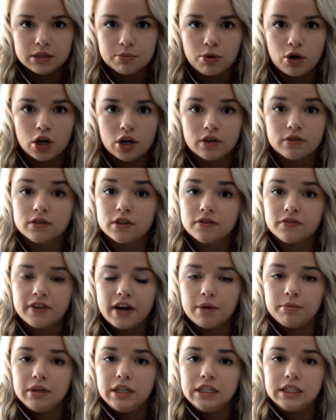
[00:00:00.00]
a part of
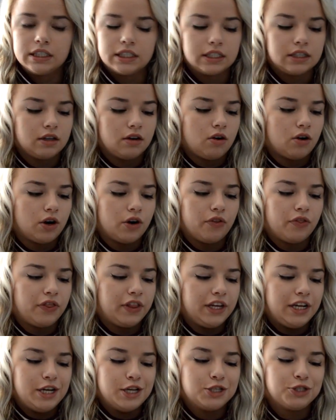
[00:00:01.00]

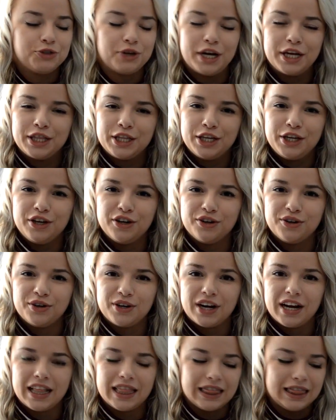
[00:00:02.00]
the Strength
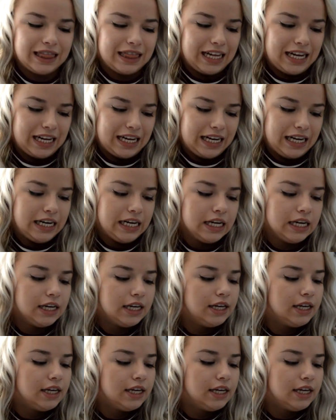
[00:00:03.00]
Cure line.